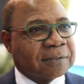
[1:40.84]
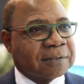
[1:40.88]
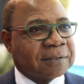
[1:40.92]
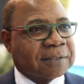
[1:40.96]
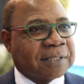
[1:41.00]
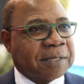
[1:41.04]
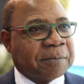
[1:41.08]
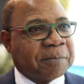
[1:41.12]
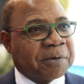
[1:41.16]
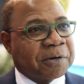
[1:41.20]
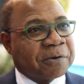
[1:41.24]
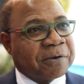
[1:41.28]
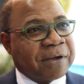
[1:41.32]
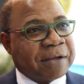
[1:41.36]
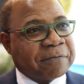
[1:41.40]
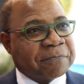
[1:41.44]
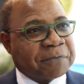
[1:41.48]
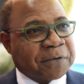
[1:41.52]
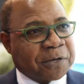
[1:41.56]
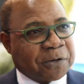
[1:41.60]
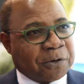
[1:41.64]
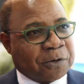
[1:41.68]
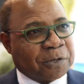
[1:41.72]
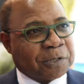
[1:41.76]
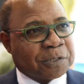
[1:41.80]

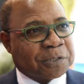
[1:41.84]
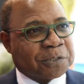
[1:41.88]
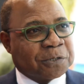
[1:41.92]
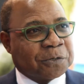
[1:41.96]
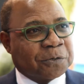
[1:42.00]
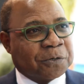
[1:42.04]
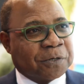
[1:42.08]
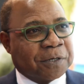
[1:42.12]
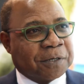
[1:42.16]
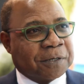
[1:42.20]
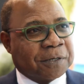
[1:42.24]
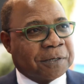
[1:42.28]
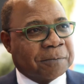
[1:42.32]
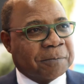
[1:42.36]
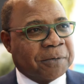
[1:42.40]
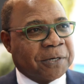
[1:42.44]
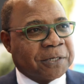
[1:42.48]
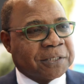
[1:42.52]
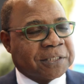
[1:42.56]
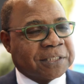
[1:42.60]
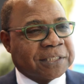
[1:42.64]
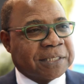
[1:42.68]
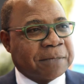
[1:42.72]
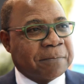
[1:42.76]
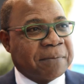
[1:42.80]
demographic also
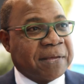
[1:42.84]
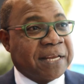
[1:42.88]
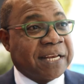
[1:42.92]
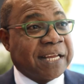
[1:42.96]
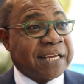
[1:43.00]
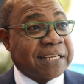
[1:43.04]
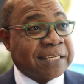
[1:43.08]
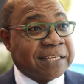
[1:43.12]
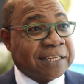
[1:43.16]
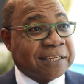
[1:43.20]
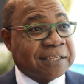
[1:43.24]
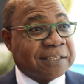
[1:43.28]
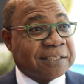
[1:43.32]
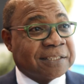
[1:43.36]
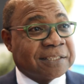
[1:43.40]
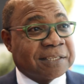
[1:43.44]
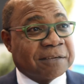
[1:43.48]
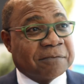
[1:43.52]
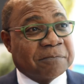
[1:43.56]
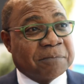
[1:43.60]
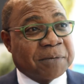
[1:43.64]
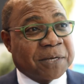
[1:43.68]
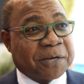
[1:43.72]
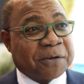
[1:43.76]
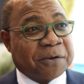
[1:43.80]
emerging. The millennials
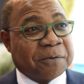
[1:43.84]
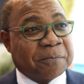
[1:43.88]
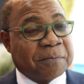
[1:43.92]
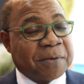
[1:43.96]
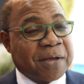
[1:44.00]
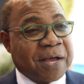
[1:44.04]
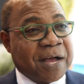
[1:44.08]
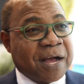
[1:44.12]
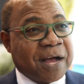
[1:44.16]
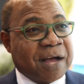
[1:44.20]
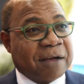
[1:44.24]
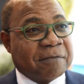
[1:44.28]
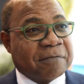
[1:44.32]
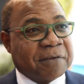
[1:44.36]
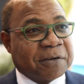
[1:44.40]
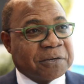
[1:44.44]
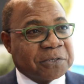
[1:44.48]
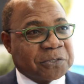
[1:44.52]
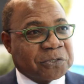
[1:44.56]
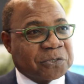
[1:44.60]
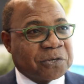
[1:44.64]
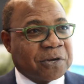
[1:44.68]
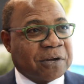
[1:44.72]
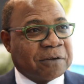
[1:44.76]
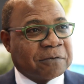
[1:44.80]
have become a very
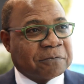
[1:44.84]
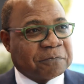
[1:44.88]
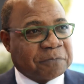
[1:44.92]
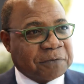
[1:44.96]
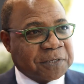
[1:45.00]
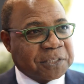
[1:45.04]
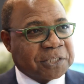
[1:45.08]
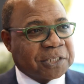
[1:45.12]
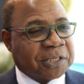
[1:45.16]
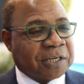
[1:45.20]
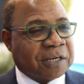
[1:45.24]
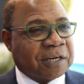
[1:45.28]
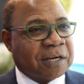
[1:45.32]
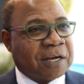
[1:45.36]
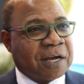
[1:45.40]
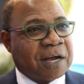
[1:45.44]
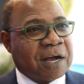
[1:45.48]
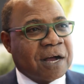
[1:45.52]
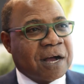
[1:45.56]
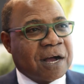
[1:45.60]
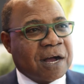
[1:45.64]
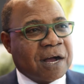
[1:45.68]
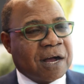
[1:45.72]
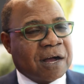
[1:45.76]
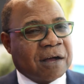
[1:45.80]
strong feature
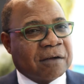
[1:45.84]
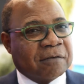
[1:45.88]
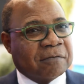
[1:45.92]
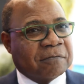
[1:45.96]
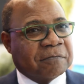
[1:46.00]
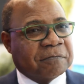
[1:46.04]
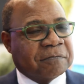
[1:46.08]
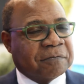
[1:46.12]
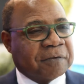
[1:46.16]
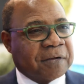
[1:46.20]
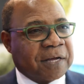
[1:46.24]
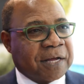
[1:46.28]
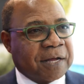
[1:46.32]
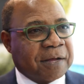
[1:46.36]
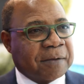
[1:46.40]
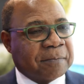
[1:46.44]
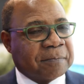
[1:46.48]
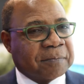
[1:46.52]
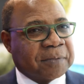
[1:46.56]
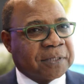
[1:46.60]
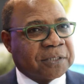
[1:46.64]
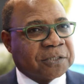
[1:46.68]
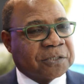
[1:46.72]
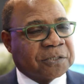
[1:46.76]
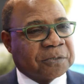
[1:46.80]
of
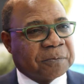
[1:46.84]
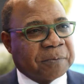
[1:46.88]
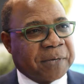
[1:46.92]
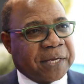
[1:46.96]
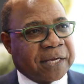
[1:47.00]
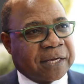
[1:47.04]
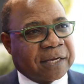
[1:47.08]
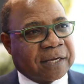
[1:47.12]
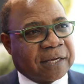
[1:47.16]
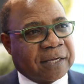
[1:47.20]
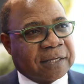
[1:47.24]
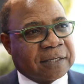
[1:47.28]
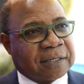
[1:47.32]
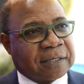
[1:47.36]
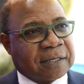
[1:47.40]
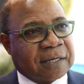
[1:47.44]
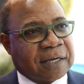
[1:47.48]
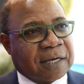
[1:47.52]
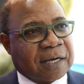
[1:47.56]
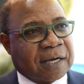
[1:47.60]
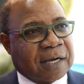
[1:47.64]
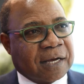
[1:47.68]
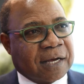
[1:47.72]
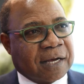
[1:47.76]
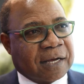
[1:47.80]
the Jamaican
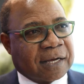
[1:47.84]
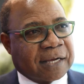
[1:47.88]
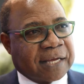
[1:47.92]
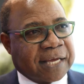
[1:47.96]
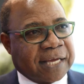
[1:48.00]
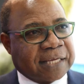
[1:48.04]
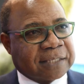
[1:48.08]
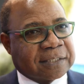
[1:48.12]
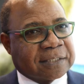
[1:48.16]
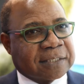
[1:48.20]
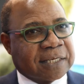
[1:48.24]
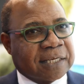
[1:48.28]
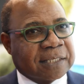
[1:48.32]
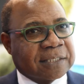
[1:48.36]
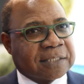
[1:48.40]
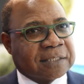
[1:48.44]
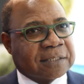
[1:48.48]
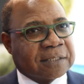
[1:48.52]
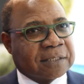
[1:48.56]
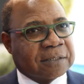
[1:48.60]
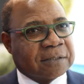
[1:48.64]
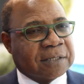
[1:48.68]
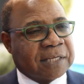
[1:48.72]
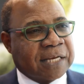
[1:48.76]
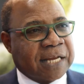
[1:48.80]
guest list
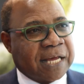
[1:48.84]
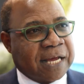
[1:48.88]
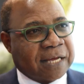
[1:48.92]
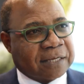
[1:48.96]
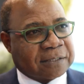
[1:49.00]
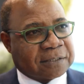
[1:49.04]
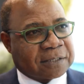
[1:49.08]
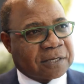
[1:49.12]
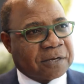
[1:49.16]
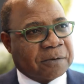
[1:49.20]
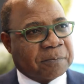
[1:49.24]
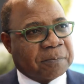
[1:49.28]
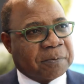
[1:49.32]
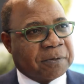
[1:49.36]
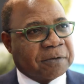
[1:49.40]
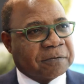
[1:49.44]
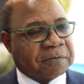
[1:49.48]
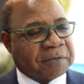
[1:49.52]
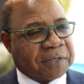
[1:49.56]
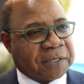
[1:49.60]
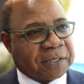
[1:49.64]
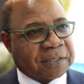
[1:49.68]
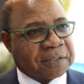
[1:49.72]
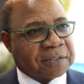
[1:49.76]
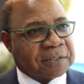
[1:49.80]
in the last couple of
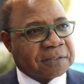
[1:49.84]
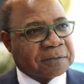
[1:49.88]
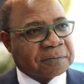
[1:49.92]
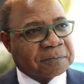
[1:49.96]
years.